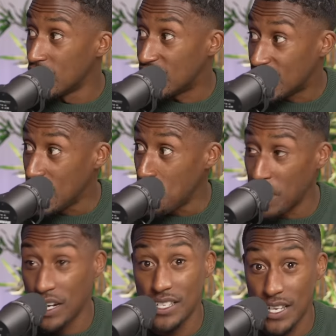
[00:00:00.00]

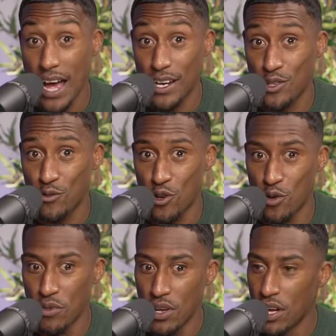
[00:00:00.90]
sleeping inside his
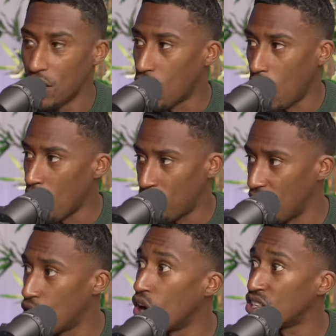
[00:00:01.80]
room. Yeah. Mm. However,
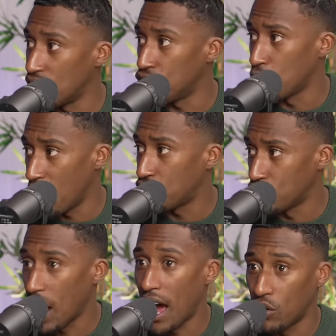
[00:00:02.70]
they got a
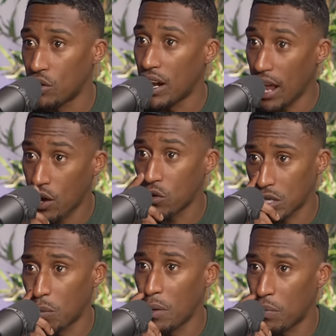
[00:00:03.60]
situation going on and they ain't got
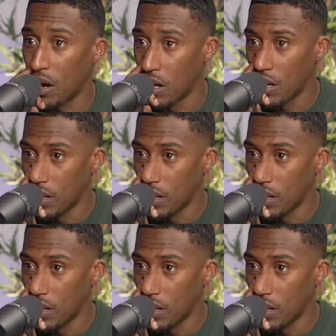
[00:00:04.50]
somewhere. But, but I,